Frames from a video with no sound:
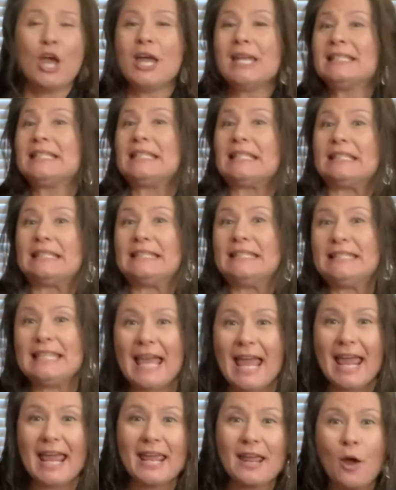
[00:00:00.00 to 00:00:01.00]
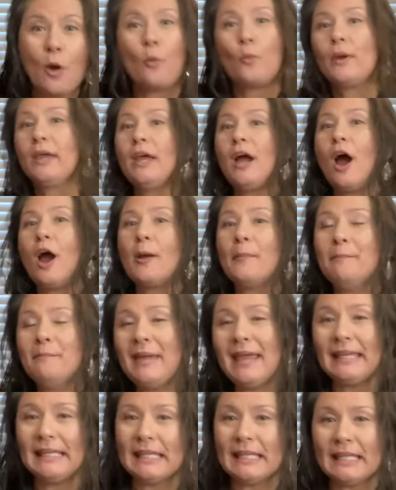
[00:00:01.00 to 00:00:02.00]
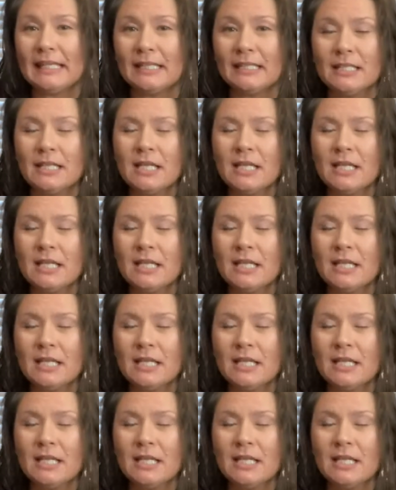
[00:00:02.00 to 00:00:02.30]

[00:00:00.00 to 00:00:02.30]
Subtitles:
Today we are making